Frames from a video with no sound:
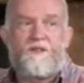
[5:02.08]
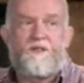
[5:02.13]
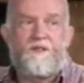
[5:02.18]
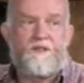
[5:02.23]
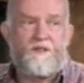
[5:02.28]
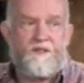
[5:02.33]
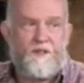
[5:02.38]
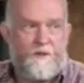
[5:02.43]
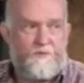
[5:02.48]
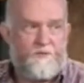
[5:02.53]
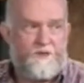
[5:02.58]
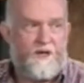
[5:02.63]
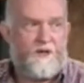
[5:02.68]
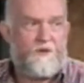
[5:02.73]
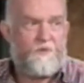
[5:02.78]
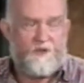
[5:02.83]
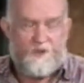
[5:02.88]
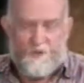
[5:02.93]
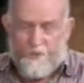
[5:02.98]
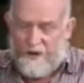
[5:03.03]
subject
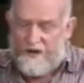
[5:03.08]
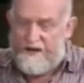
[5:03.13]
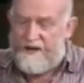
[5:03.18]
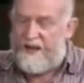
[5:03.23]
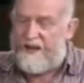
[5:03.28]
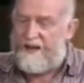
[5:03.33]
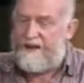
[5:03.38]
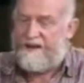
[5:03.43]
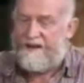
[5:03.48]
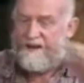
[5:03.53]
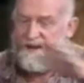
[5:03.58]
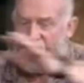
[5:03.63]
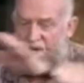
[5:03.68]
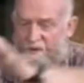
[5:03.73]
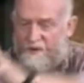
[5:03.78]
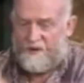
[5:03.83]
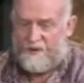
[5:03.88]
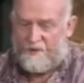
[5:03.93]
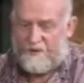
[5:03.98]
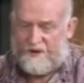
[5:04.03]
which one day
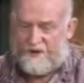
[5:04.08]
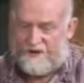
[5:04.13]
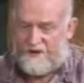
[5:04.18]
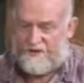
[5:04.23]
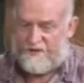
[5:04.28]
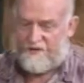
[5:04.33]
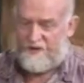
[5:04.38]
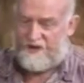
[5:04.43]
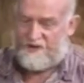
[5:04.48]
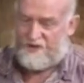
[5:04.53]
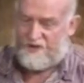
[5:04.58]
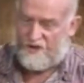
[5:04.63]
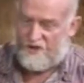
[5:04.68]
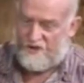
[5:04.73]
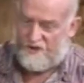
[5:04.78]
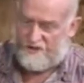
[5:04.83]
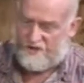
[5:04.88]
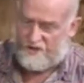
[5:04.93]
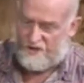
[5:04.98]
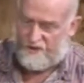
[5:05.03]
we will
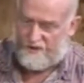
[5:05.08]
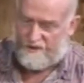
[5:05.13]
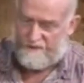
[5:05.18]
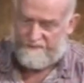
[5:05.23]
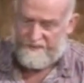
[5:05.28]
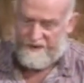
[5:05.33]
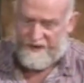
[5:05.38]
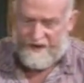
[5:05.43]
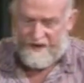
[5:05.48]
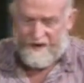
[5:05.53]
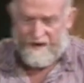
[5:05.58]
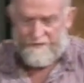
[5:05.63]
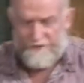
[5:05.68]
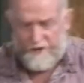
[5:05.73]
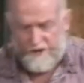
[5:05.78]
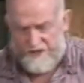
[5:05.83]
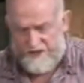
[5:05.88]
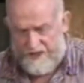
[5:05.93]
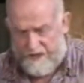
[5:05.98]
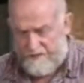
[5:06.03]
return to.
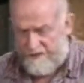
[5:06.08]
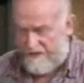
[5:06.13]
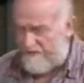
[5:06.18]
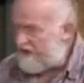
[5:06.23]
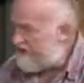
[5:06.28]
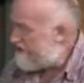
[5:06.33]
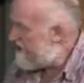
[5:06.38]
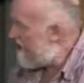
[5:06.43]
First subdivision